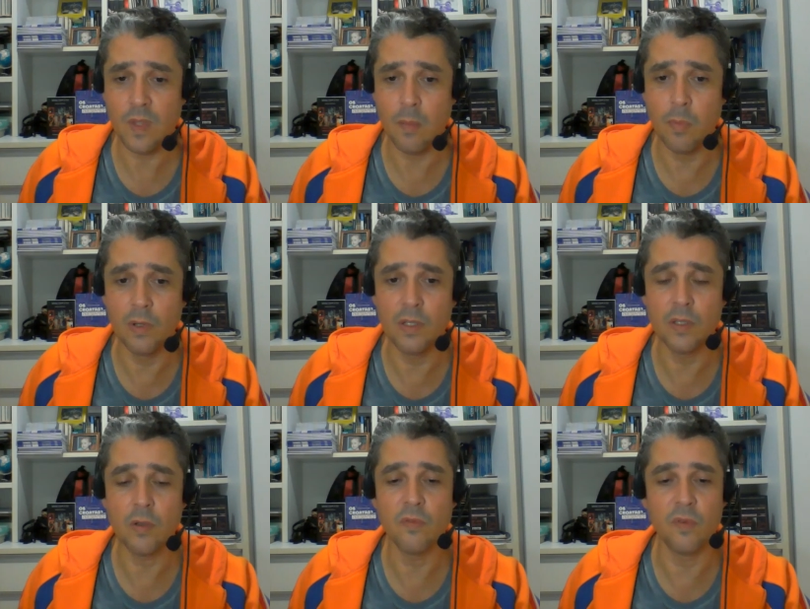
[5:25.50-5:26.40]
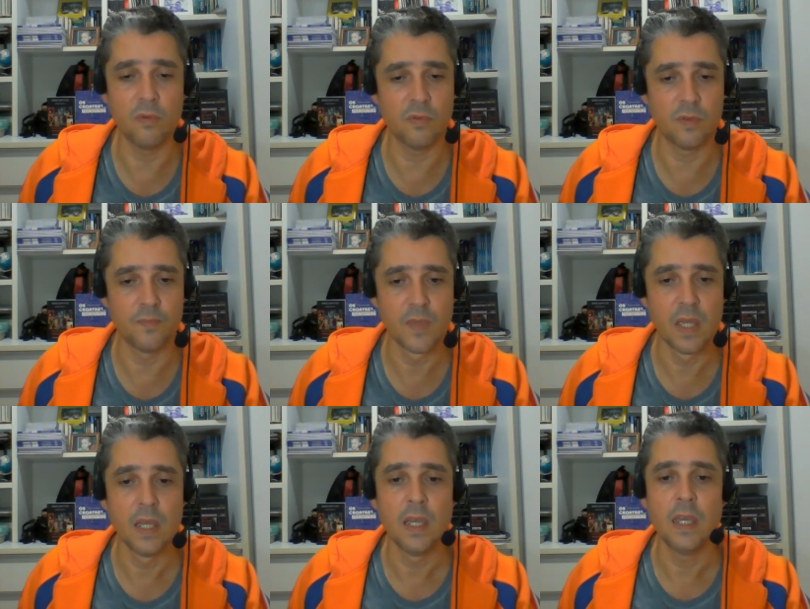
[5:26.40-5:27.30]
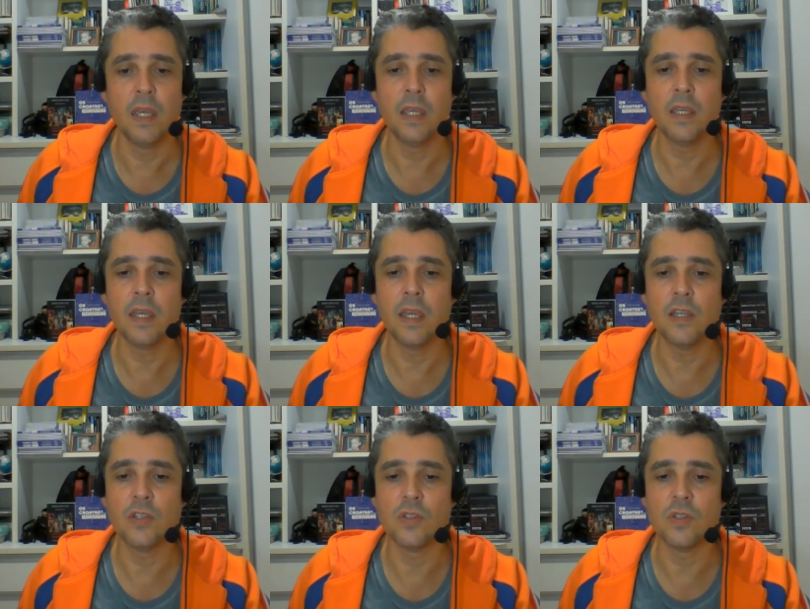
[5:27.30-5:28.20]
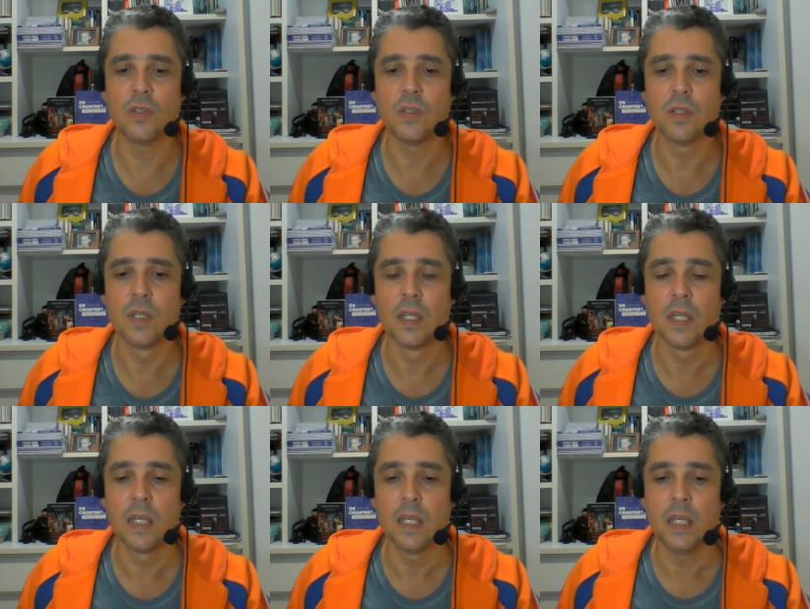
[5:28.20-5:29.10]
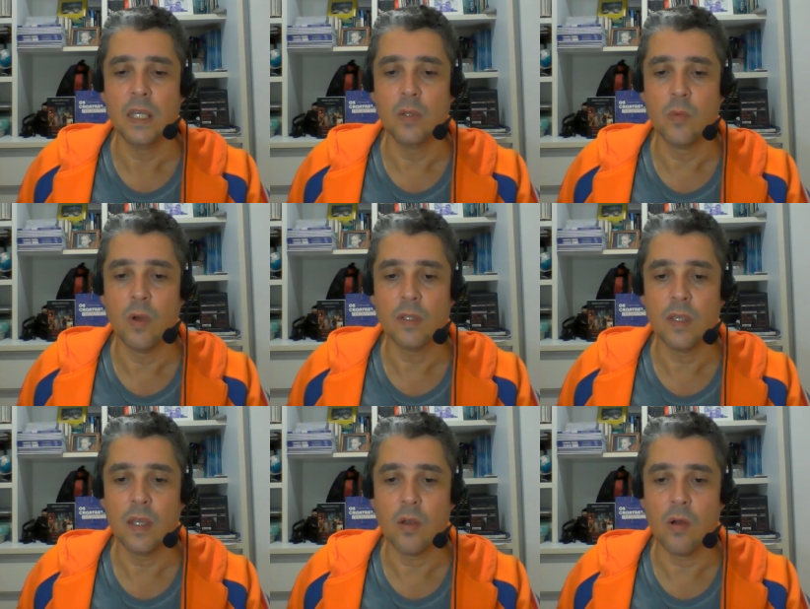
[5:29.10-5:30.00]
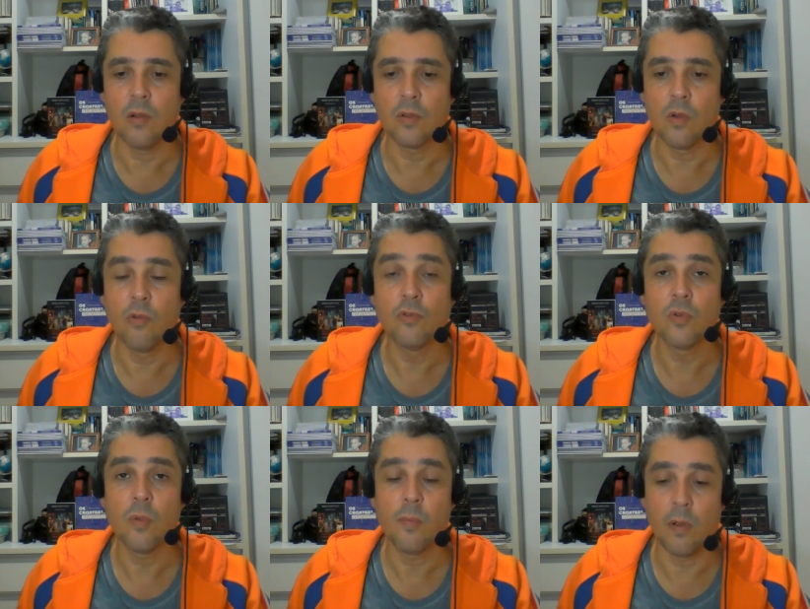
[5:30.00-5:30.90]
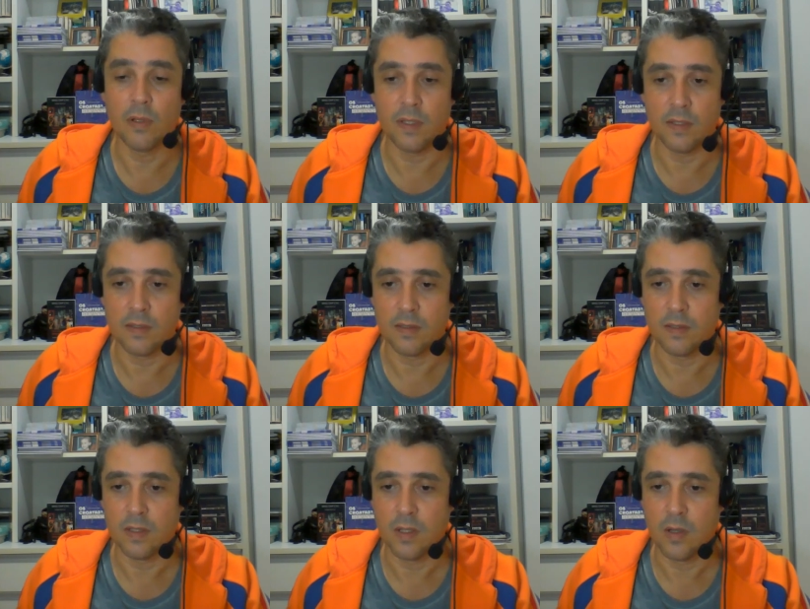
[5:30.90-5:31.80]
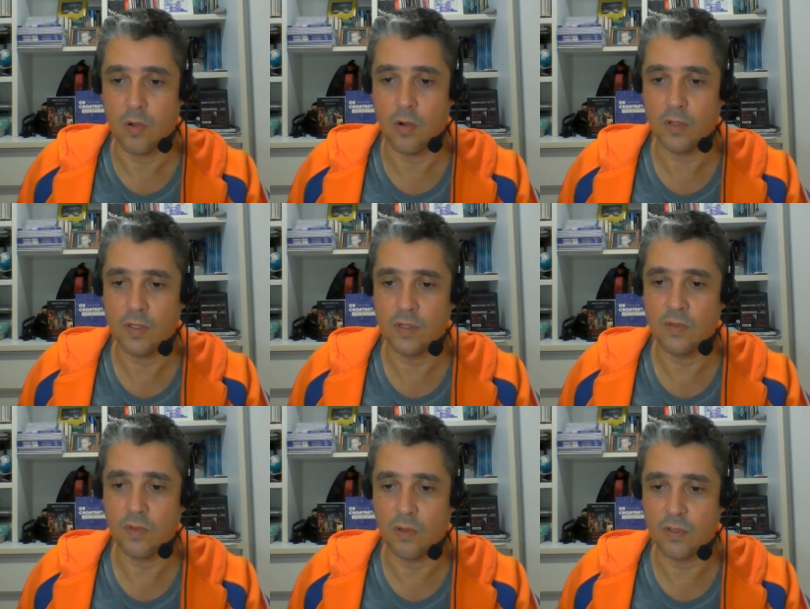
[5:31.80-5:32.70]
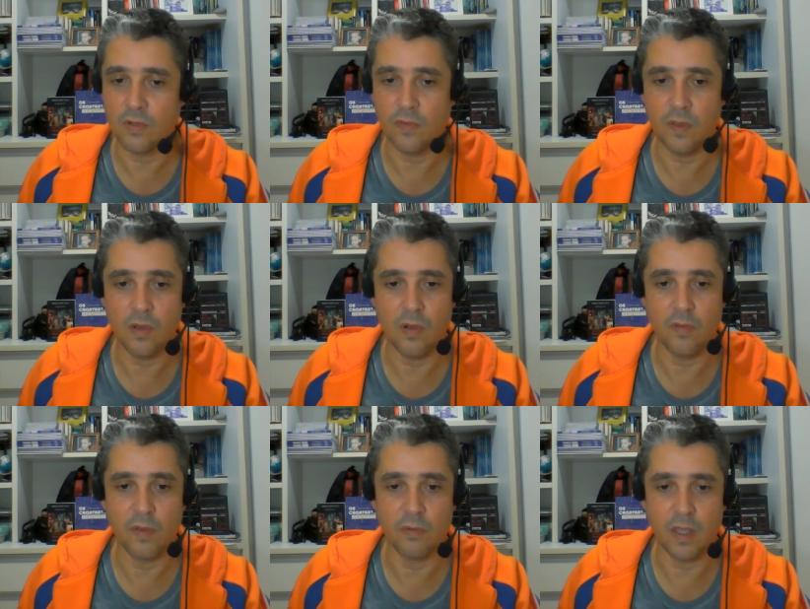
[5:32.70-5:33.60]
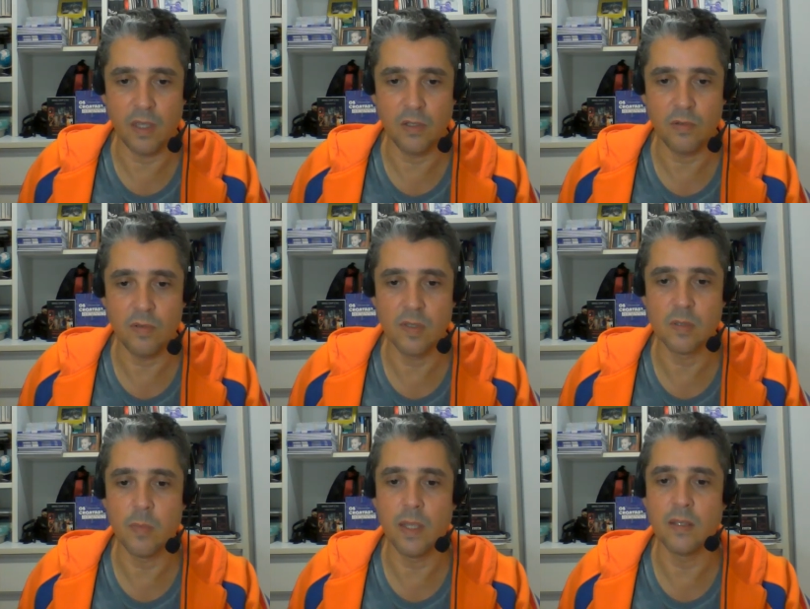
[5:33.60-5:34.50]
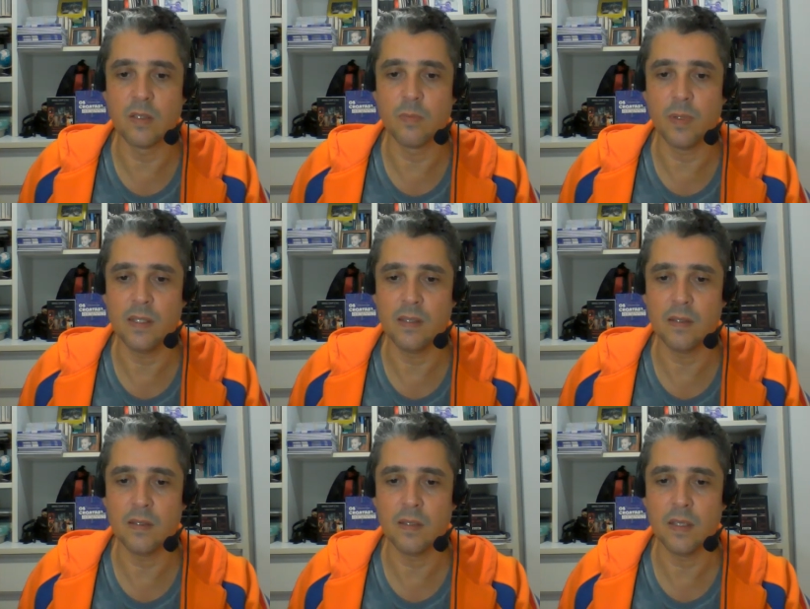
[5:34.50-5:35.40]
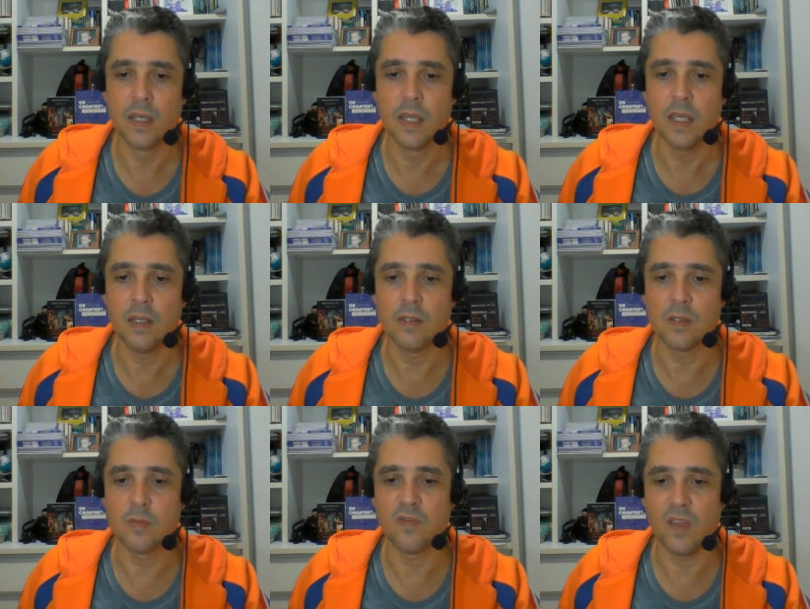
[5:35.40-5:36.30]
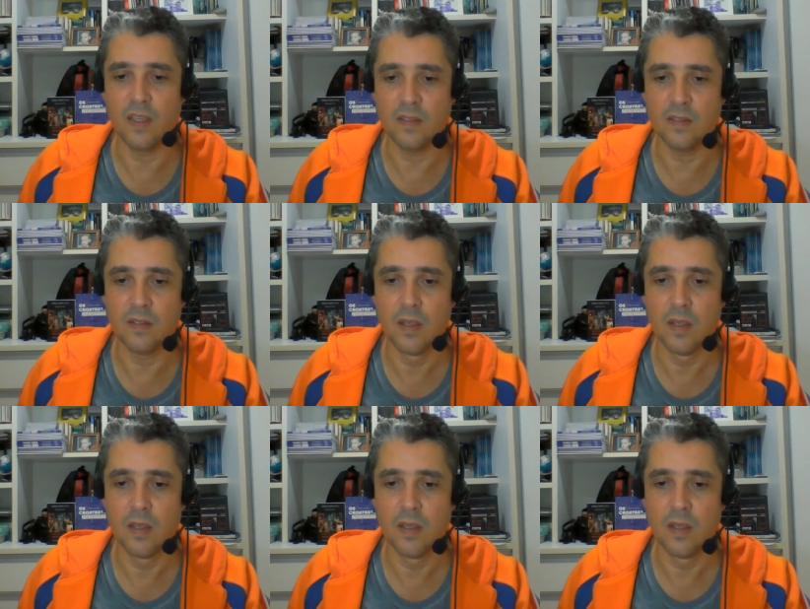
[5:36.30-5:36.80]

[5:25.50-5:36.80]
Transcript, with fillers: political views. He engaged in what he called cultural politics. Rorty's philosophy of education is made explicit in this phase